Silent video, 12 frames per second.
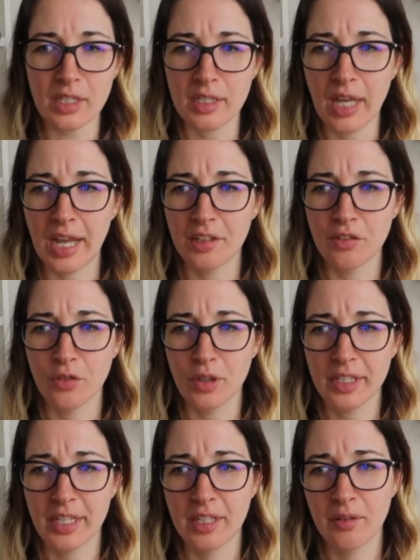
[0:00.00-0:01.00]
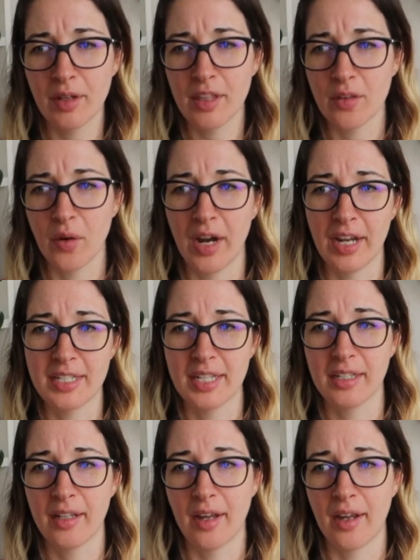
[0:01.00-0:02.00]
kind of working with, or I
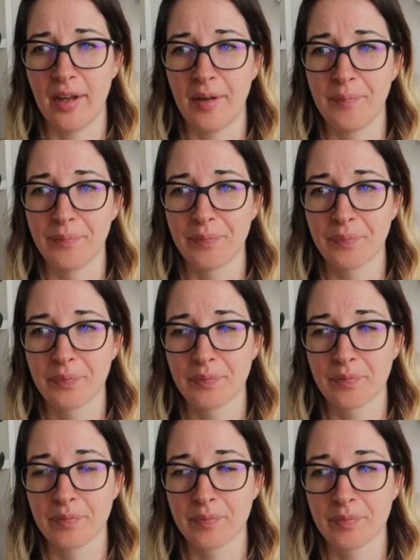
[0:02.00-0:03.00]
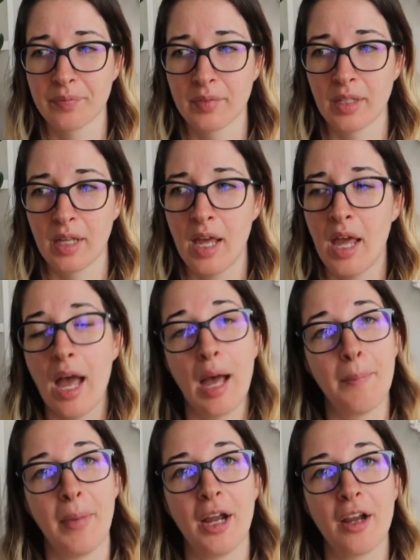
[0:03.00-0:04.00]
did a
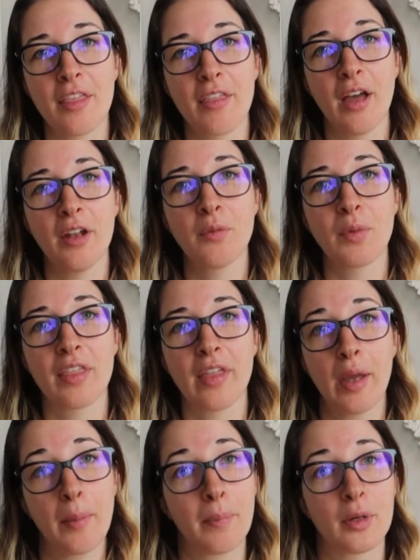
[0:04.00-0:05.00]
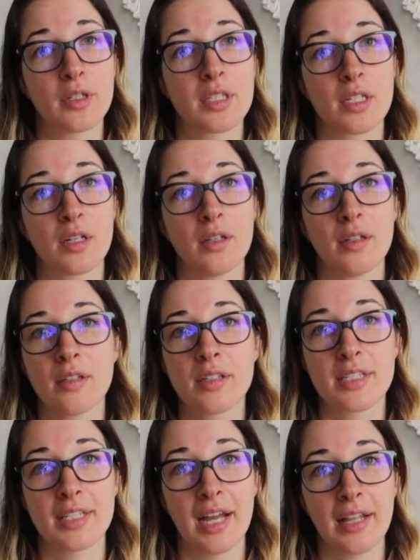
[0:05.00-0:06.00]
marathon with a personal
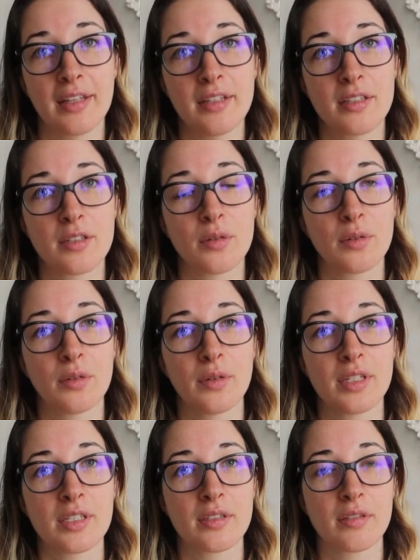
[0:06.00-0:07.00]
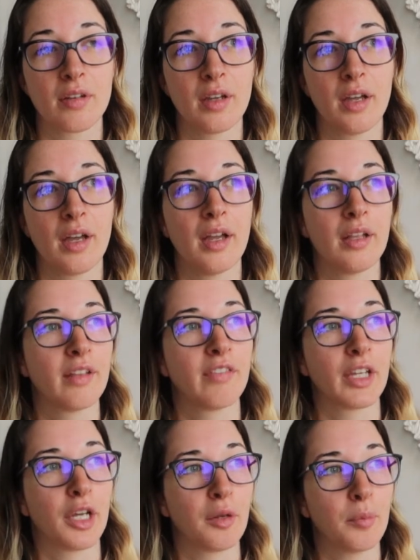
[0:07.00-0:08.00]
stylist who is
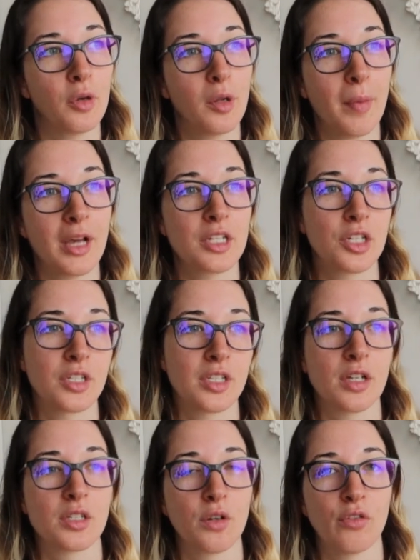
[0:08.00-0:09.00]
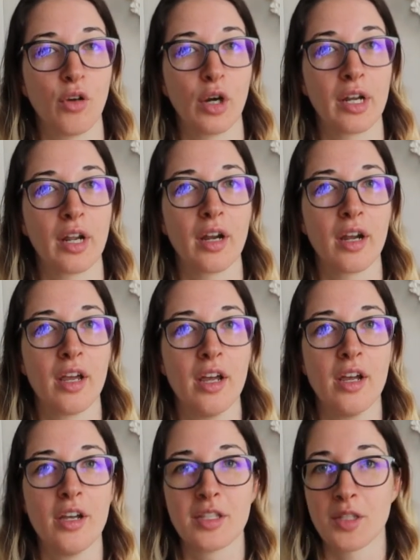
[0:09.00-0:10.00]
living here in Budapest. She's also a foreigner,
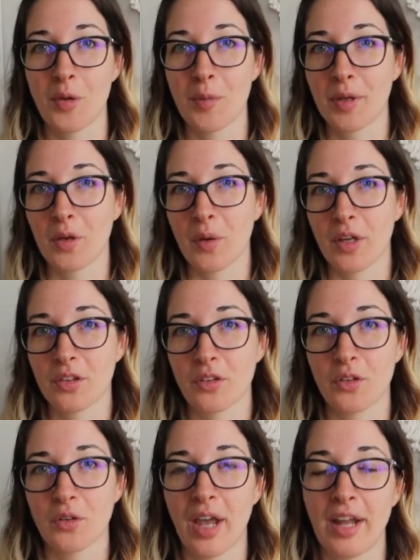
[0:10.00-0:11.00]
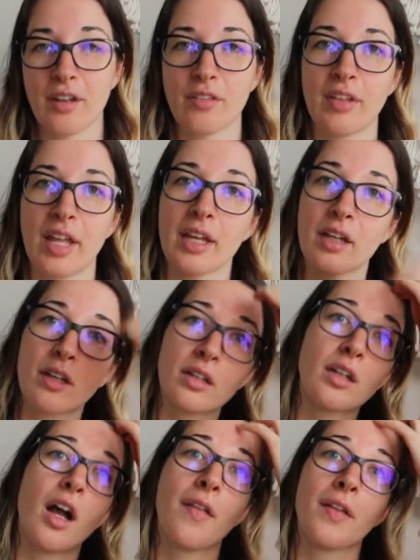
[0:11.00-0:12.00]
so we've been going through kind of like
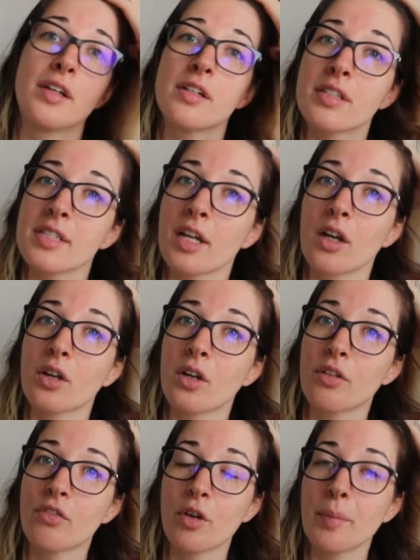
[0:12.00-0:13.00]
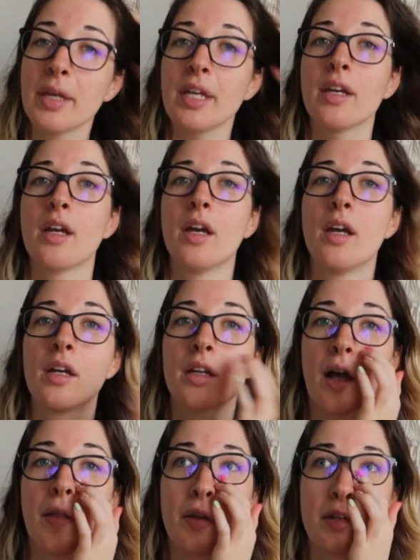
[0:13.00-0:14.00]
colors that are good for me
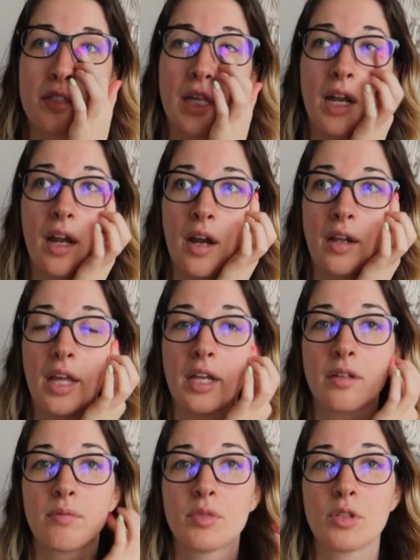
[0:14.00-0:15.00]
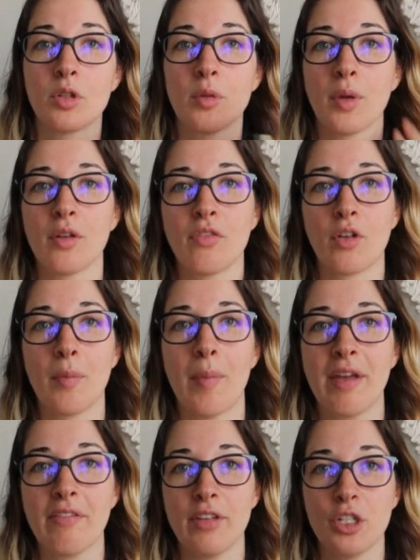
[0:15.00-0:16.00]
colors that are like suitable for
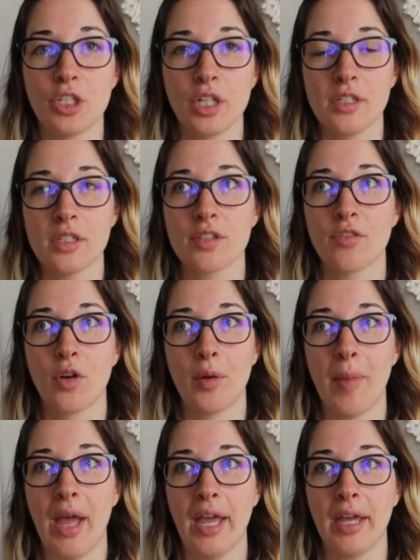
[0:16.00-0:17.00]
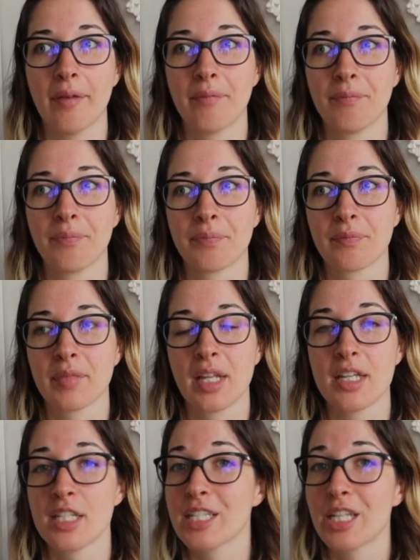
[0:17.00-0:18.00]
my features, for my
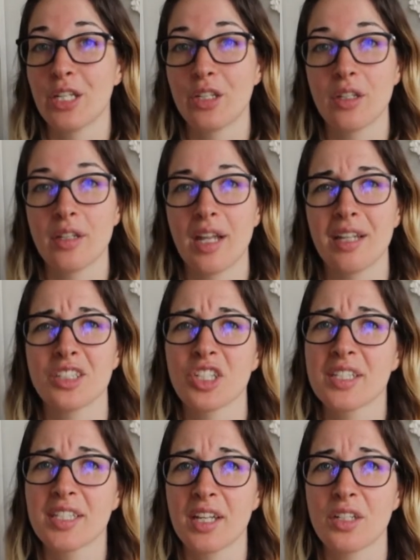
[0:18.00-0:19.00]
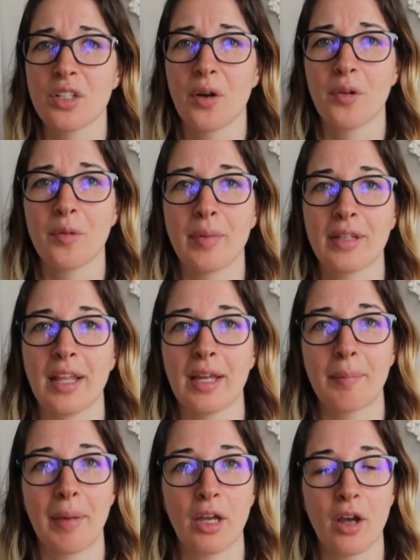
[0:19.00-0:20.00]
skin, not just skin tone, but
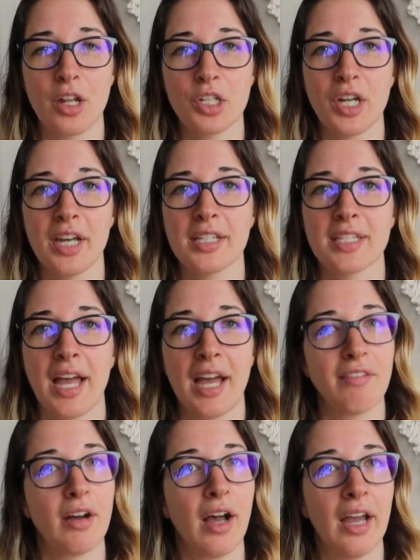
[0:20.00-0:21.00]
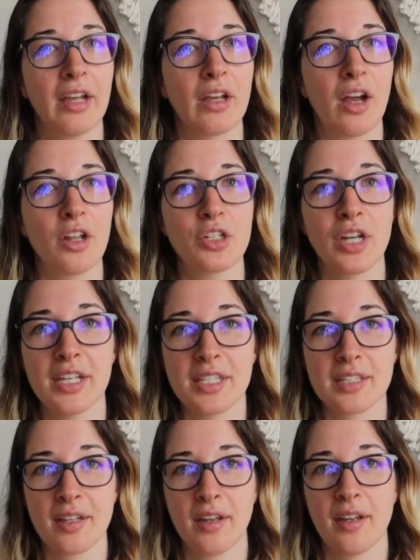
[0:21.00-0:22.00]
like my contrast. I have a high contrast